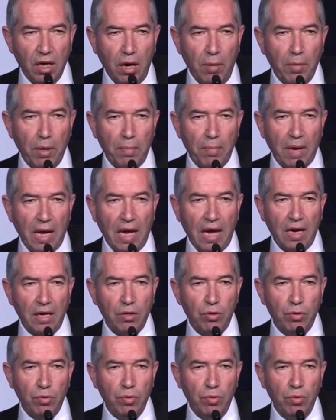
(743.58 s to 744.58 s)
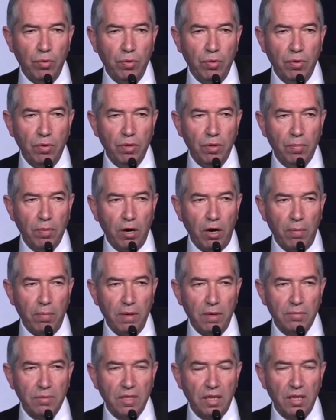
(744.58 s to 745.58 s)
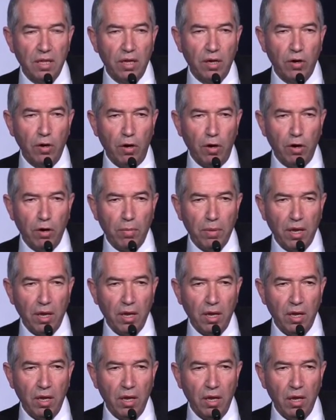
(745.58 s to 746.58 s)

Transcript: Coming back to problems and the economy,